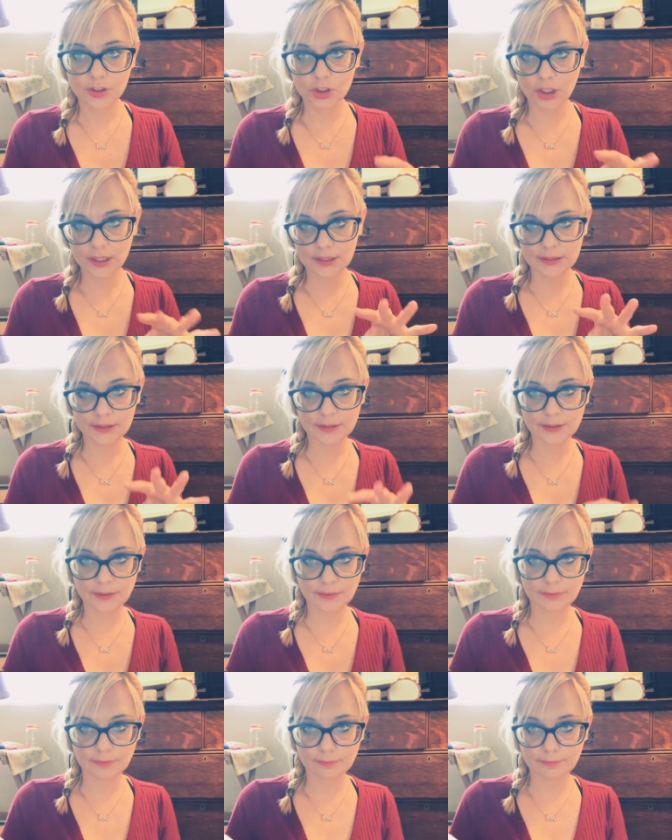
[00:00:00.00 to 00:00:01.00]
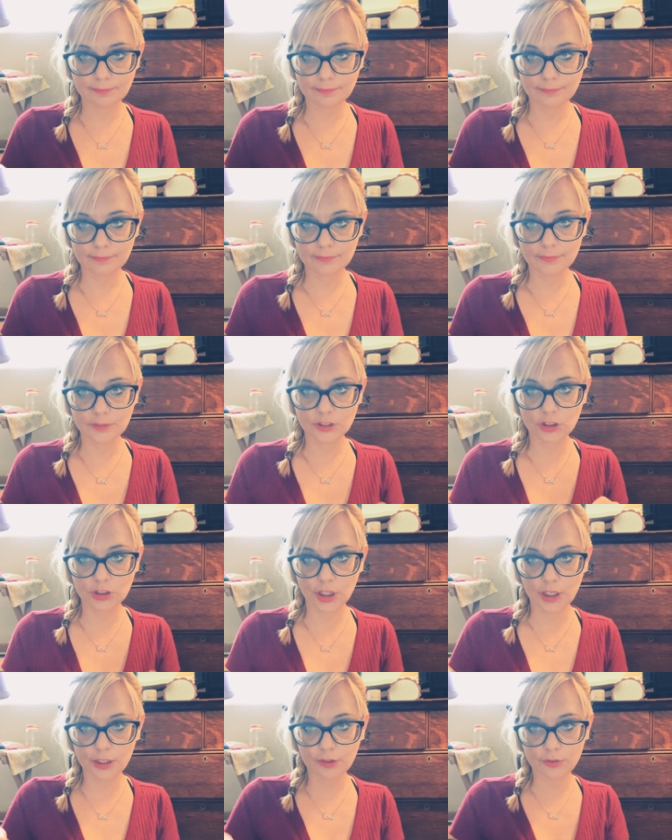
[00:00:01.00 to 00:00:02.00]
just
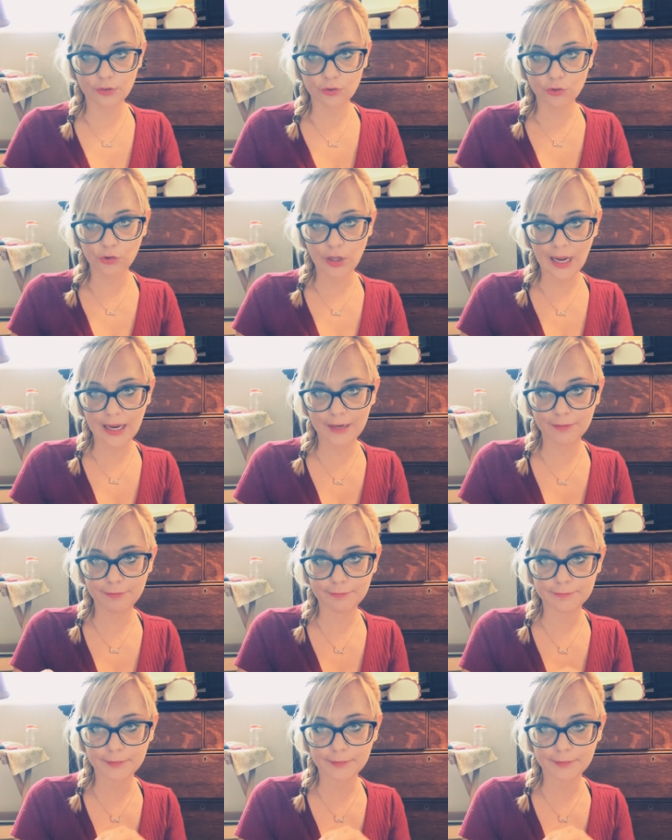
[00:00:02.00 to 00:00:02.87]
skirting through life